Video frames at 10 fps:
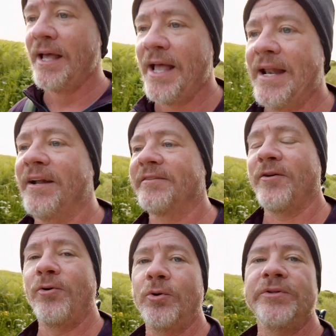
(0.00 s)
and it's the
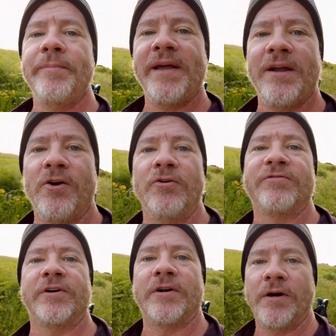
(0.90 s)
whole debate
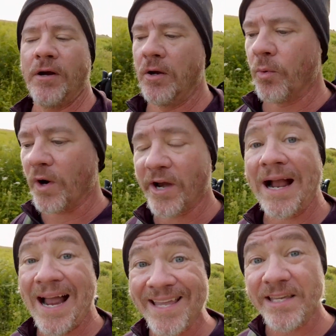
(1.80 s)
over wearing
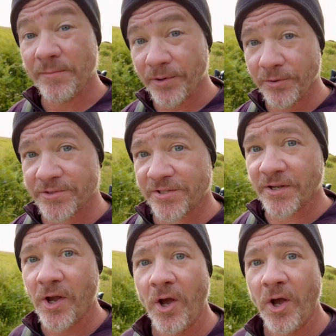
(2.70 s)
hiking boots